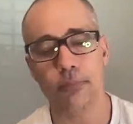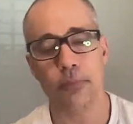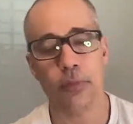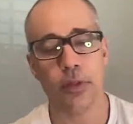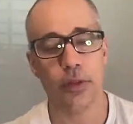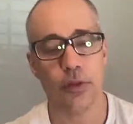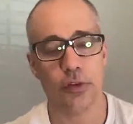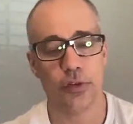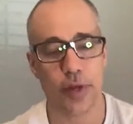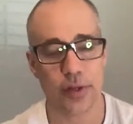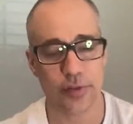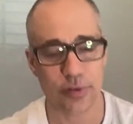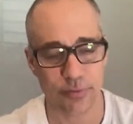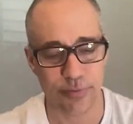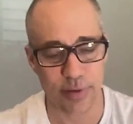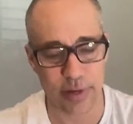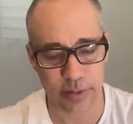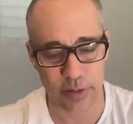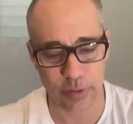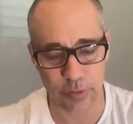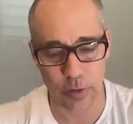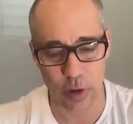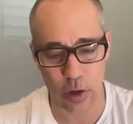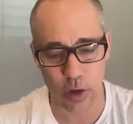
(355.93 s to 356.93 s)
So that's
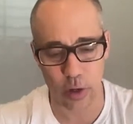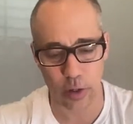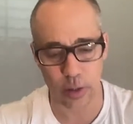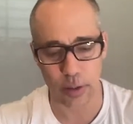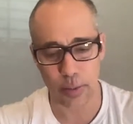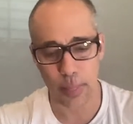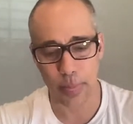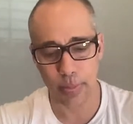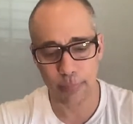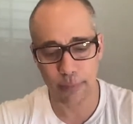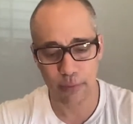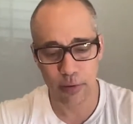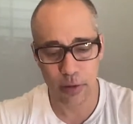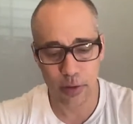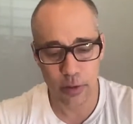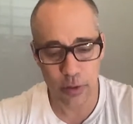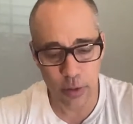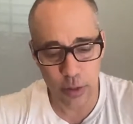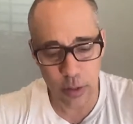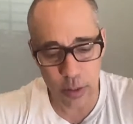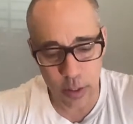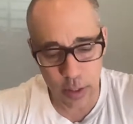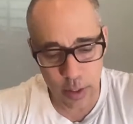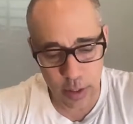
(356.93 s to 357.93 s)
affecting the heart.
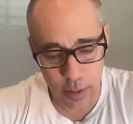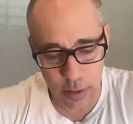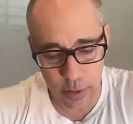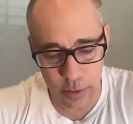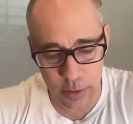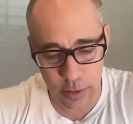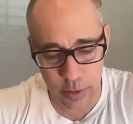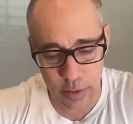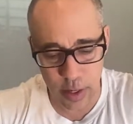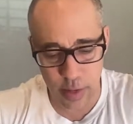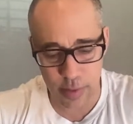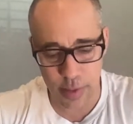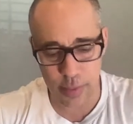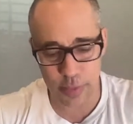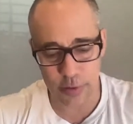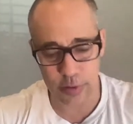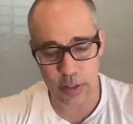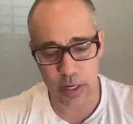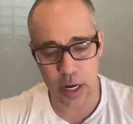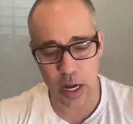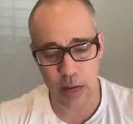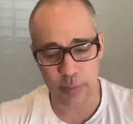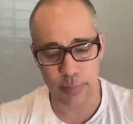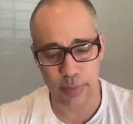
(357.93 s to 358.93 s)
And then their
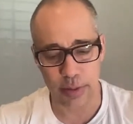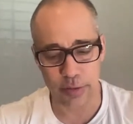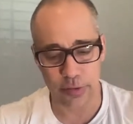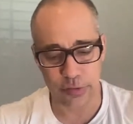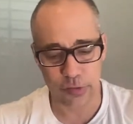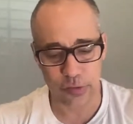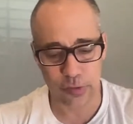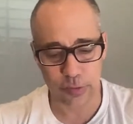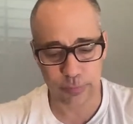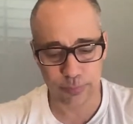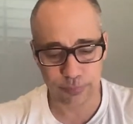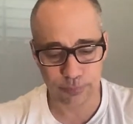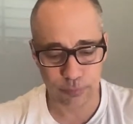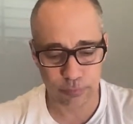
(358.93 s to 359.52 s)
comments.